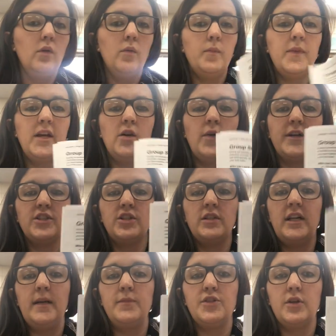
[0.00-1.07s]
Big question
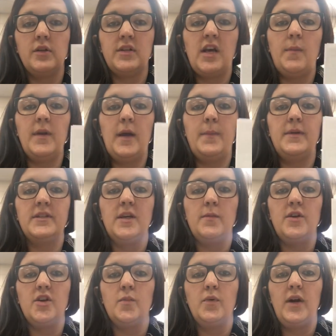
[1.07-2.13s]
that I'm sure is coming up in some of
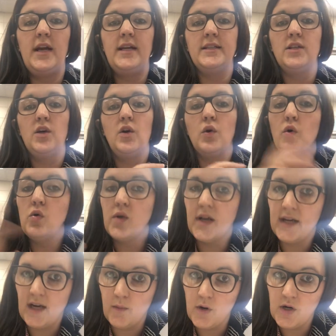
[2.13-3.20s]
your brains, who
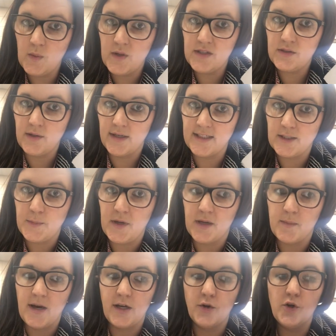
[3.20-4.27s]
can I work with? Do I get to pick
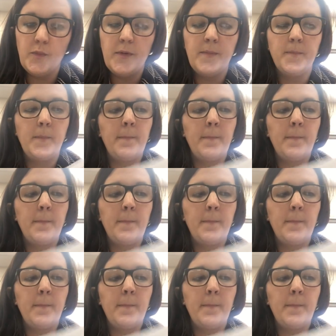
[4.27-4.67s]
my group?